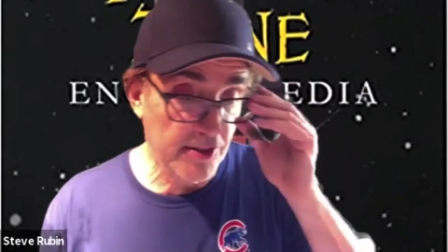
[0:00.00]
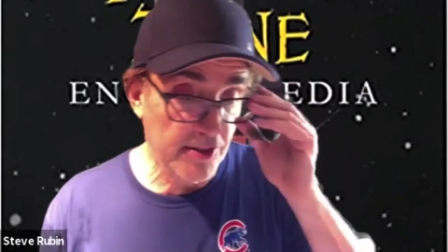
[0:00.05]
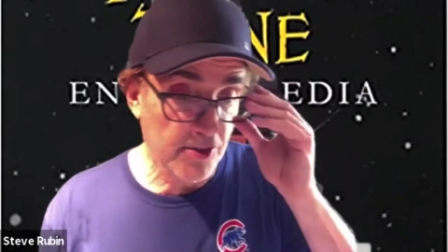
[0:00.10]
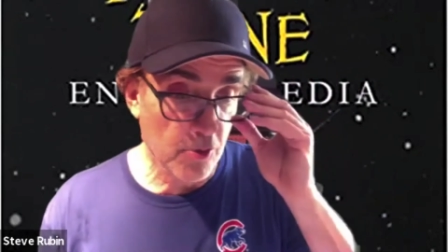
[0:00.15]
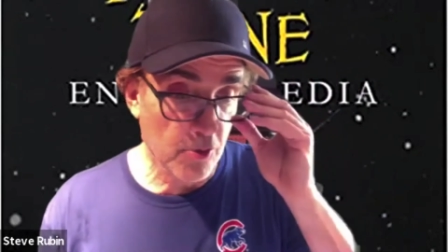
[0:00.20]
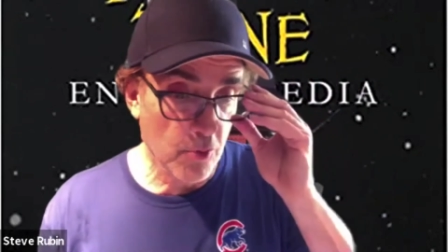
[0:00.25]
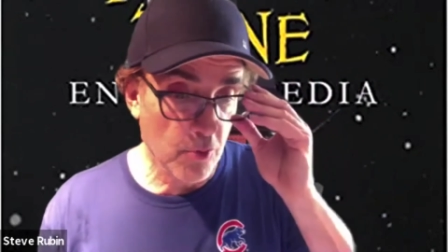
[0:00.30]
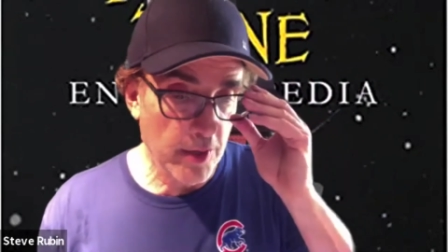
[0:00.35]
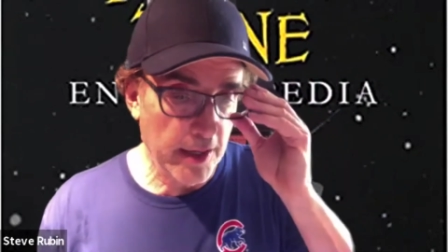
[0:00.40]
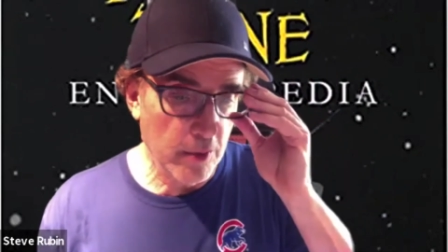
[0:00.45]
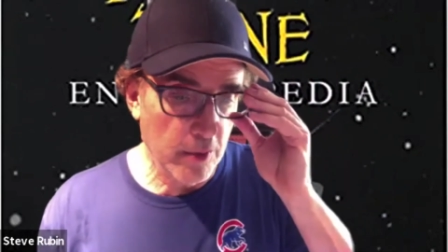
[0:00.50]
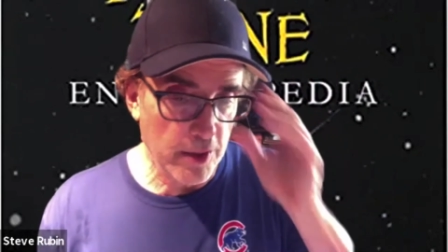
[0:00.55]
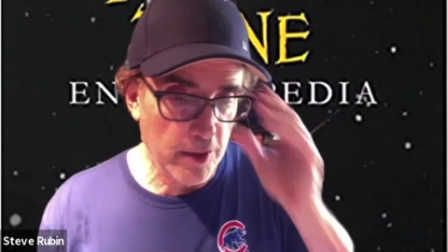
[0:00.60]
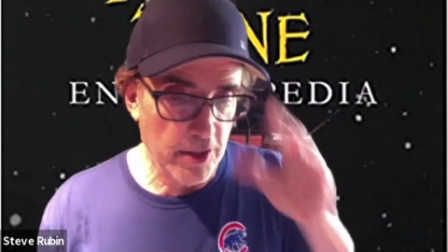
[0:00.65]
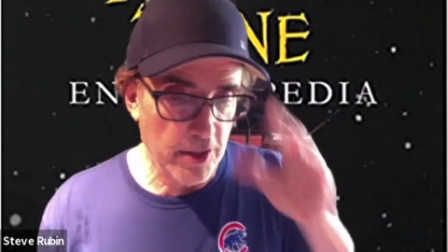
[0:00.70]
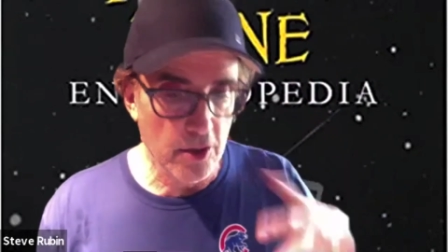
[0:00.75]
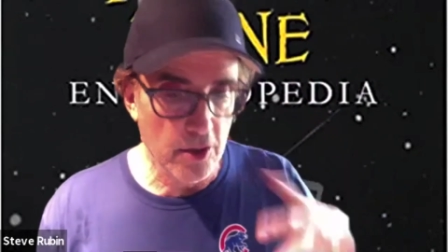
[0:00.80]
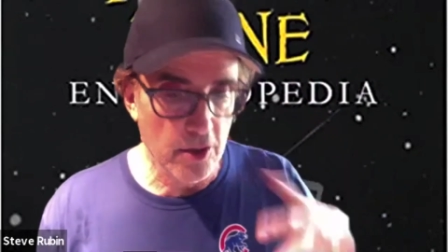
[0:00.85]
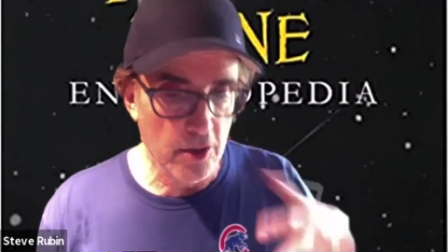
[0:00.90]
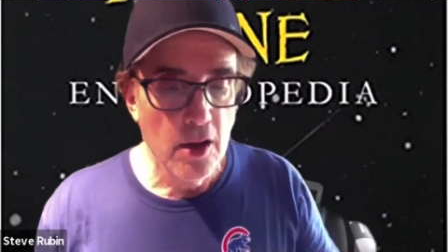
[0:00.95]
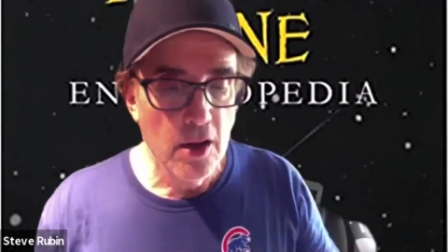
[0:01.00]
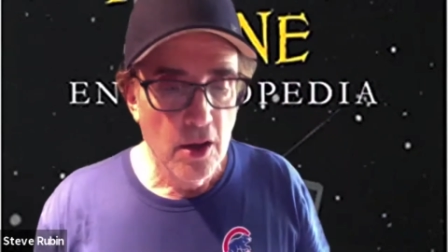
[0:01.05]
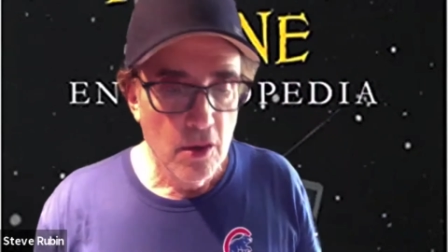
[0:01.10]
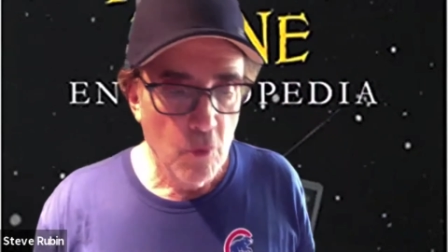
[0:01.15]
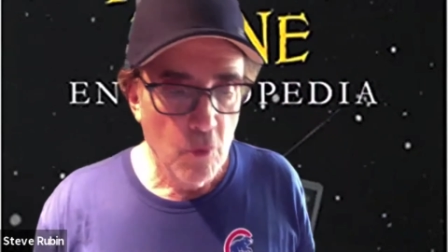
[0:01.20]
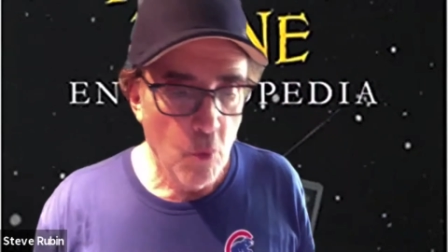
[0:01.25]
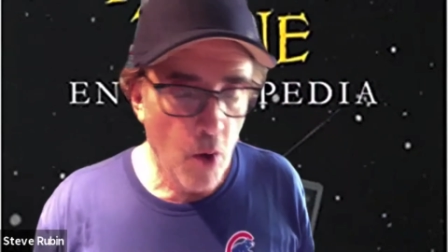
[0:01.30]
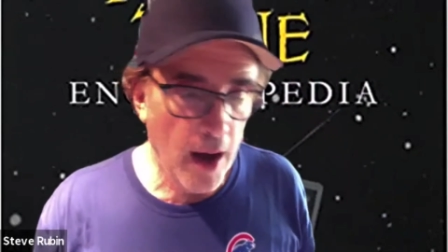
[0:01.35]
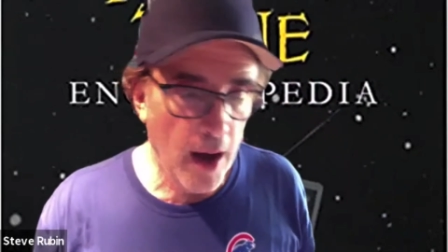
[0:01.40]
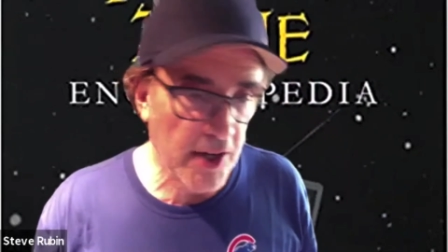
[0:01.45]
to read when you're
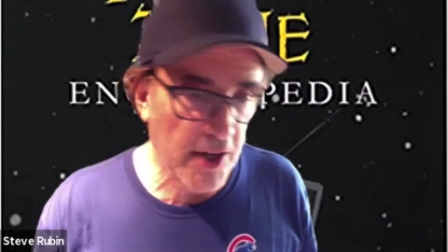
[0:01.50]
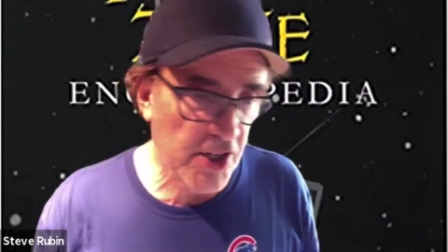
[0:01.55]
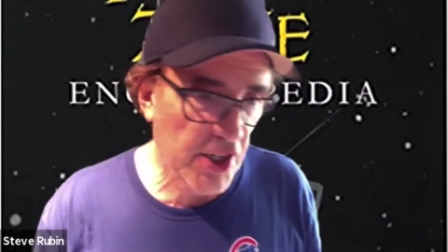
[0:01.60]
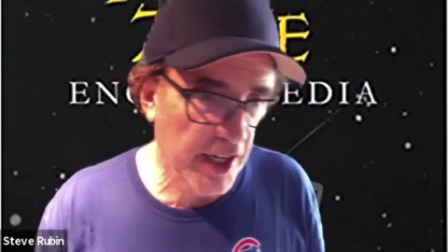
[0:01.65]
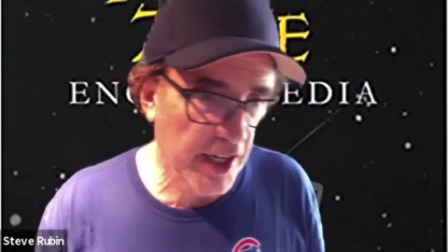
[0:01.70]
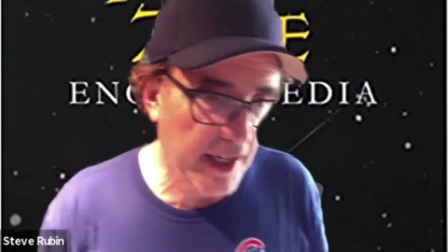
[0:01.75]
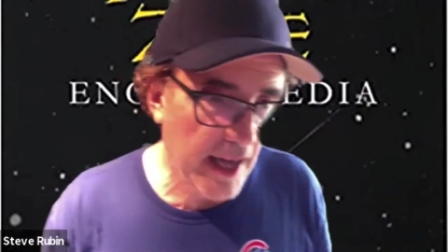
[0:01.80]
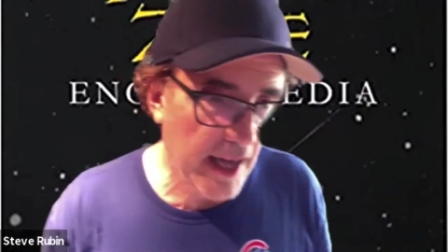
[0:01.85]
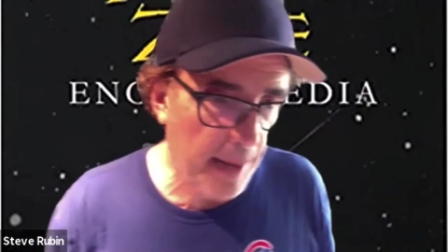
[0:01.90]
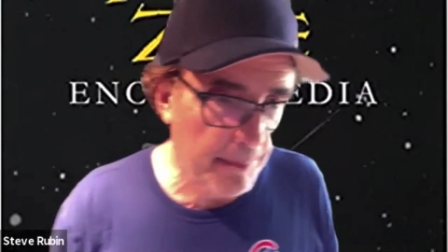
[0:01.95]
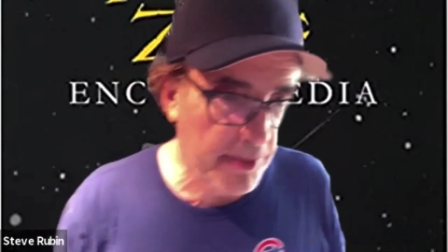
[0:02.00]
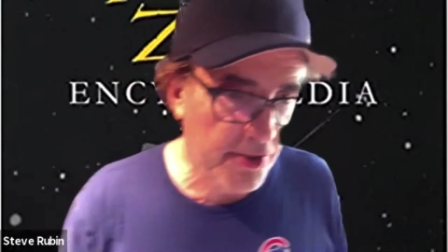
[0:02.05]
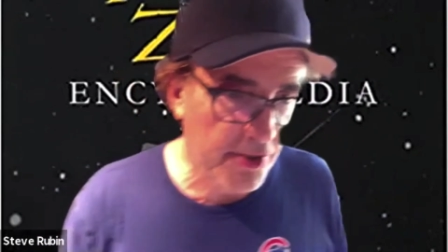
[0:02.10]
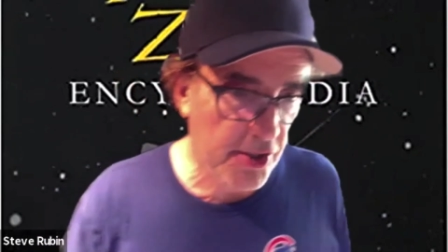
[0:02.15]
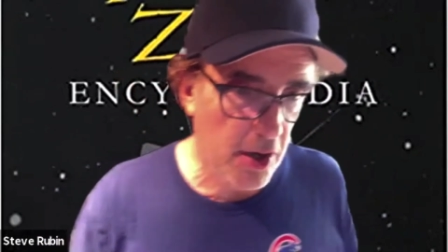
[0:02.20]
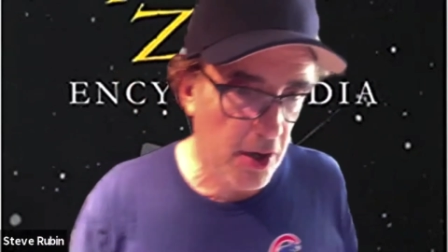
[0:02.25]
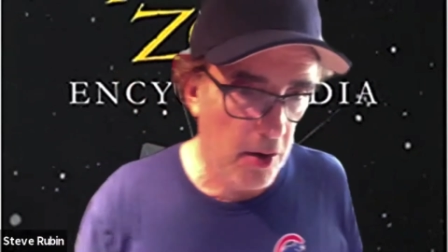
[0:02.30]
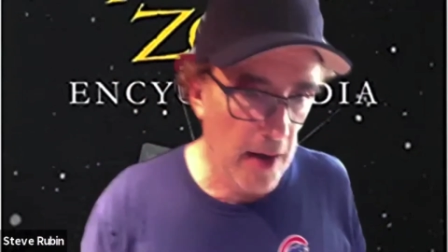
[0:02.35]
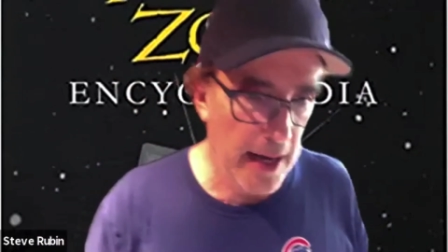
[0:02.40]
watching an episode.